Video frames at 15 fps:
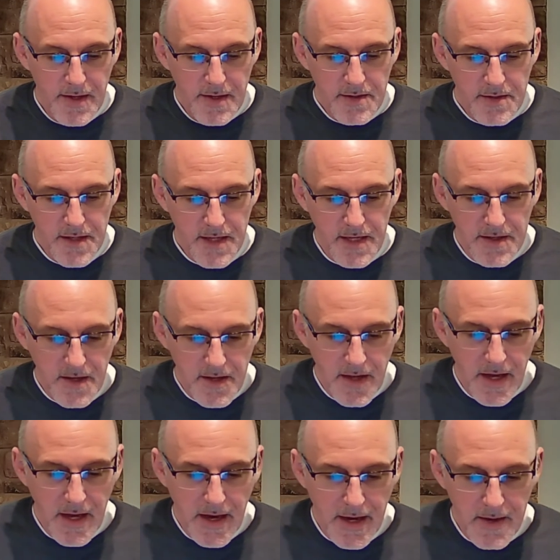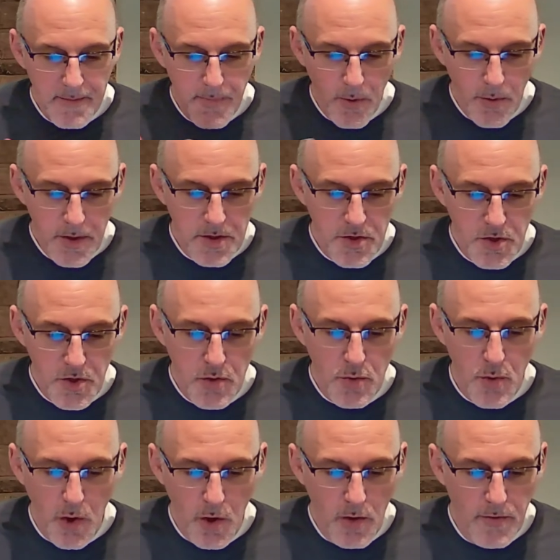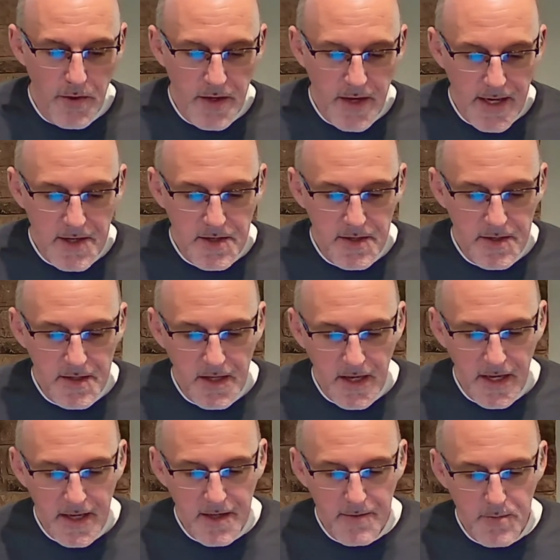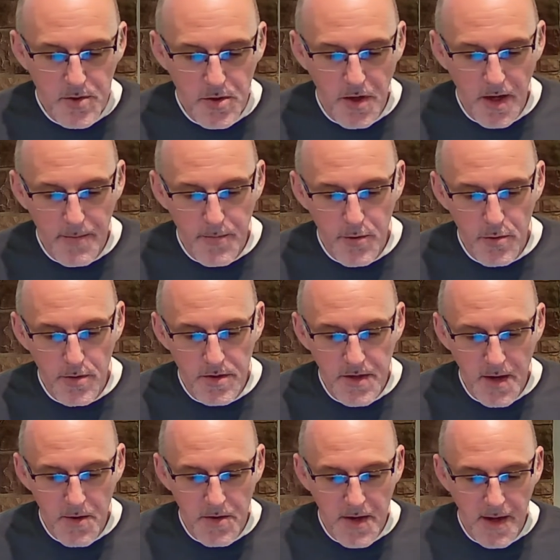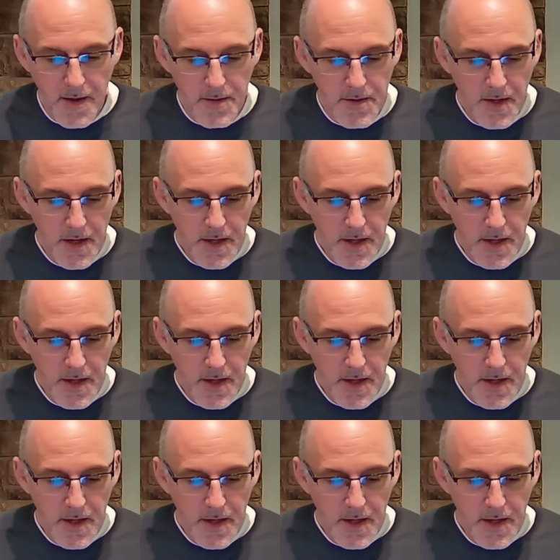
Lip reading: See, today I appoint you over nations and kingdoms to uproot and tear down,